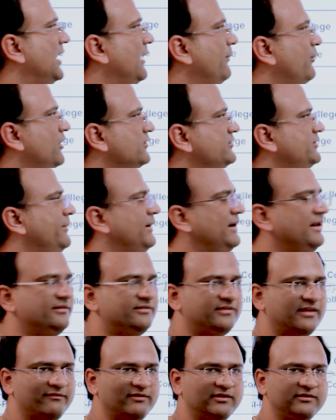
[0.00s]
approximately
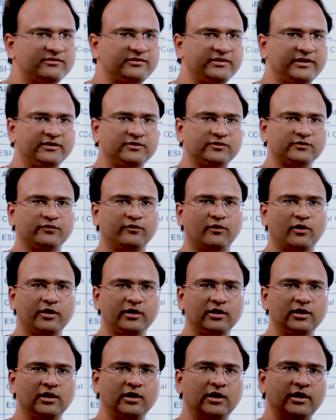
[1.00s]
seven seats
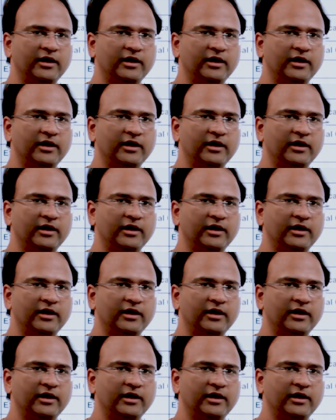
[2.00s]
for